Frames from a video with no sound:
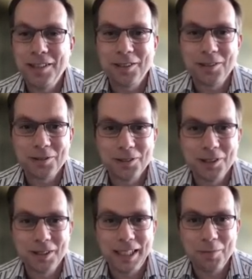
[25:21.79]
So, you know,
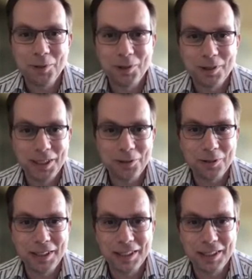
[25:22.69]
the animal literally